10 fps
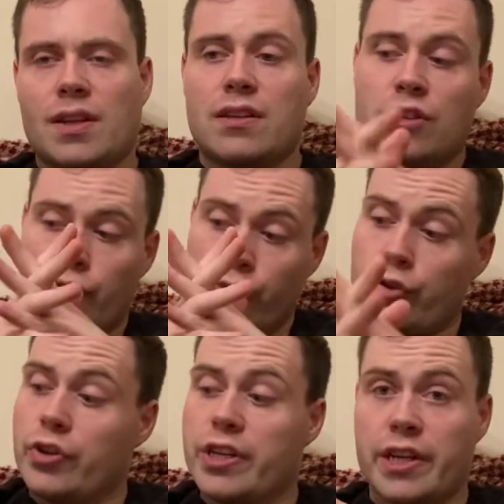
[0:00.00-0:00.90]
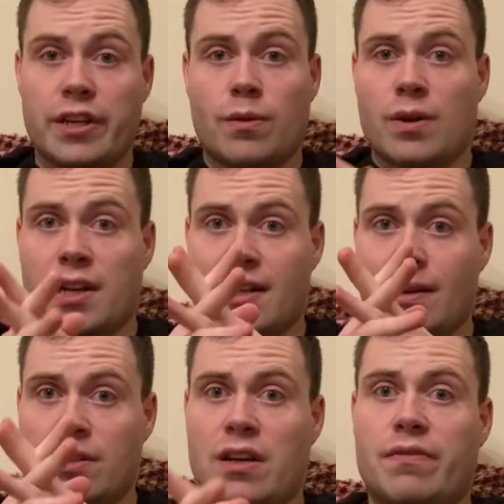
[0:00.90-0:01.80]
It's another year where
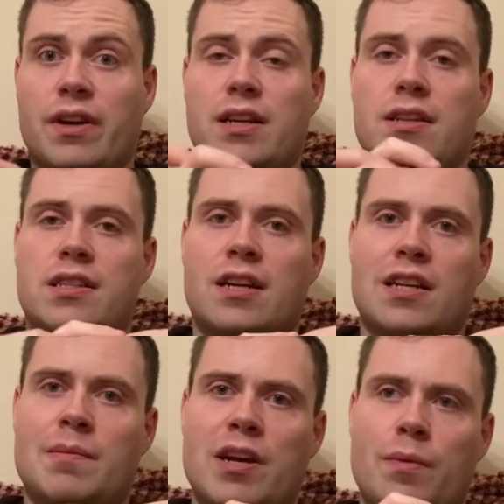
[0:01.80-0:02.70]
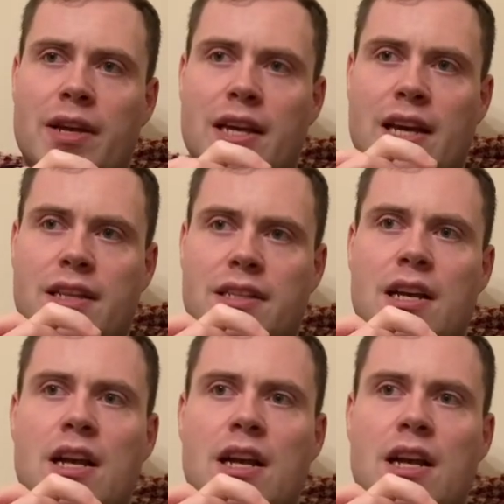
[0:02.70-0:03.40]
Canelo's not fighting on Cinco de Mayo weekend.